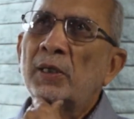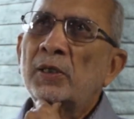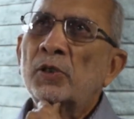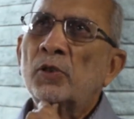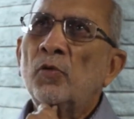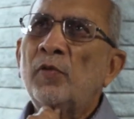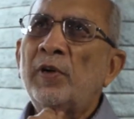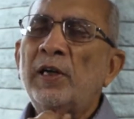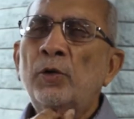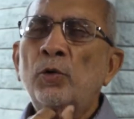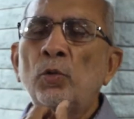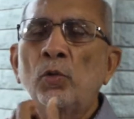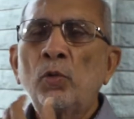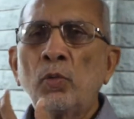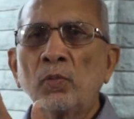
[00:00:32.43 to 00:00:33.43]
So we
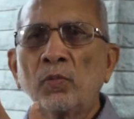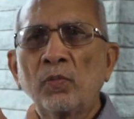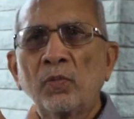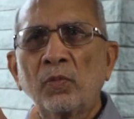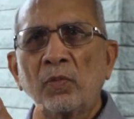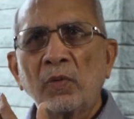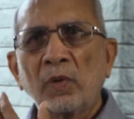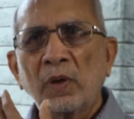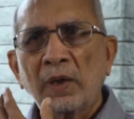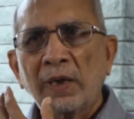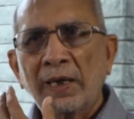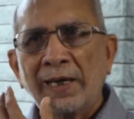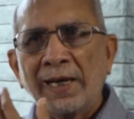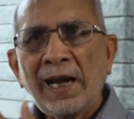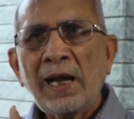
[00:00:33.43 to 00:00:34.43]
do
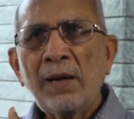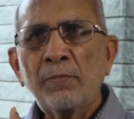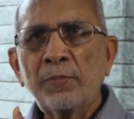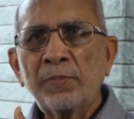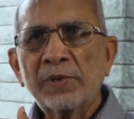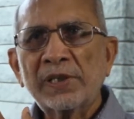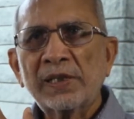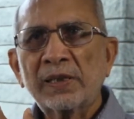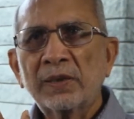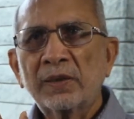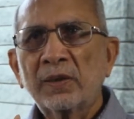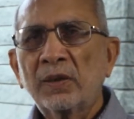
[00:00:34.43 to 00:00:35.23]
camps